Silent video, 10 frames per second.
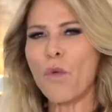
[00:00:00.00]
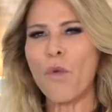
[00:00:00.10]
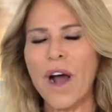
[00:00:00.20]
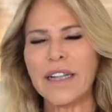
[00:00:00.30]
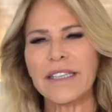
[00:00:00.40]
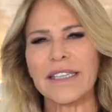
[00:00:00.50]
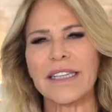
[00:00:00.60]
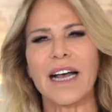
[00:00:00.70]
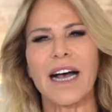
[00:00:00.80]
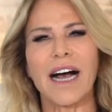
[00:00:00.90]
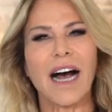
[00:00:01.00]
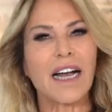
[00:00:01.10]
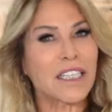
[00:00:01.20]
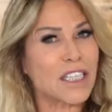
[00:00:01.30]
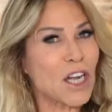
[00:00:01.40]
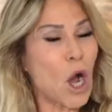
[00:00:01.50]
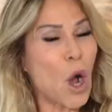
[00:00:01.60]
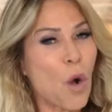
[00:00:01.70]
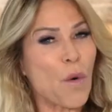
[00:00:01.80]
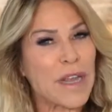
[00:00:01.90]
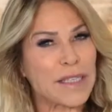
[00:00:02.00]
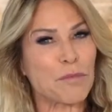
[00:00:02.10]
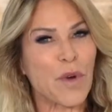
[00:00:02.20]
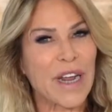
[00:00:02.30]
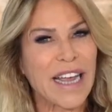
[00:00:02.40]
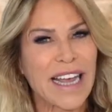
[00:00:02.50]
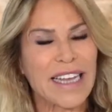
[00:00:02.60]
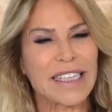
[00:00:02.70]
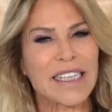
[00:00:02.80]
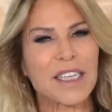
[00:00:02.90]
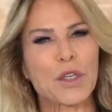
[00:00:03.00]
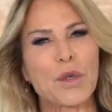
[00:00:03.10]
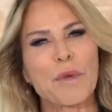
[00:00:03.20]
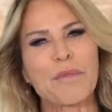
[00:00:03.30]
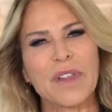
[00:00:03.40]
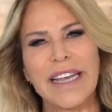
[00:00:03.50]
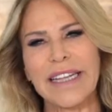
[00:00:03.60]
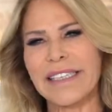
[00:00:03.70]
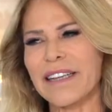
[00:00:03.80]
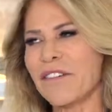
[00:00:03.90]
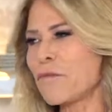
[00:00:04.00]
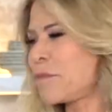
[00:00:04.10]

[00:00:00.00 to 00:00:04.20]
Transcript: wants to always bring us to a place of